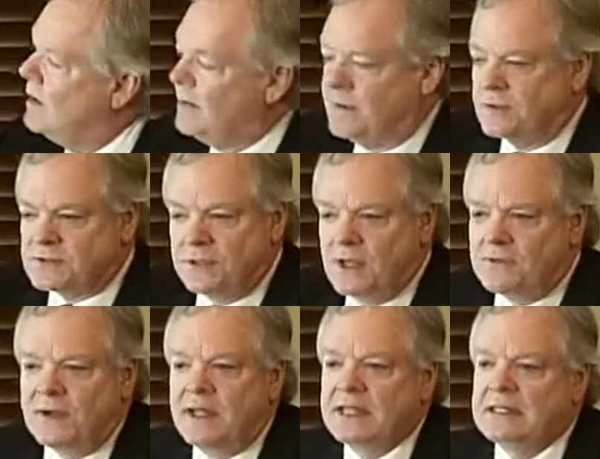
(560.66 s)
There's
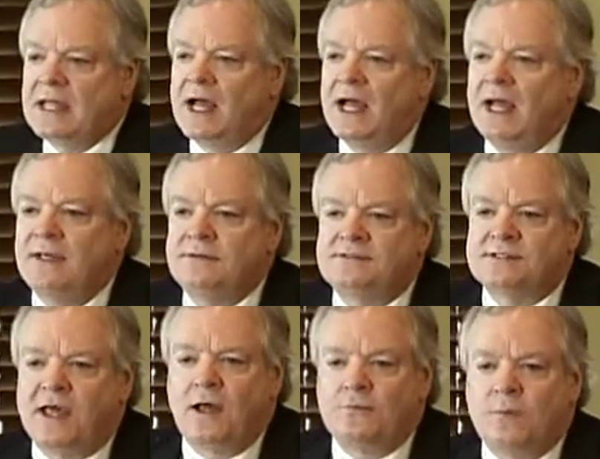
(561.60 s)
another headline,
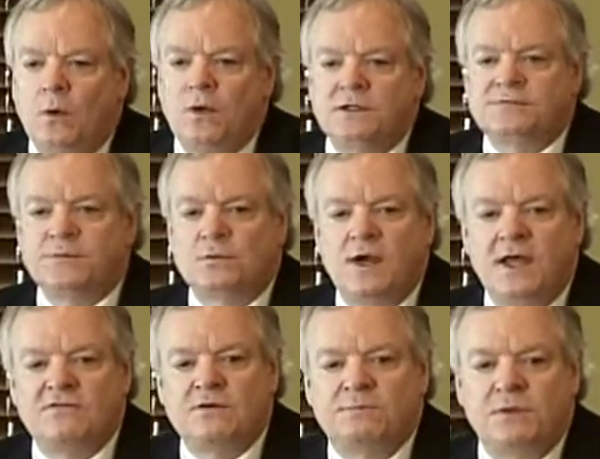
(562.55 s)
South poised for
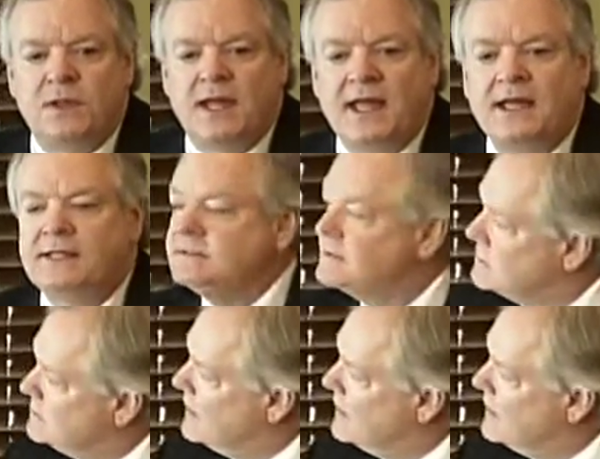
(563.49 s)
wave of plants.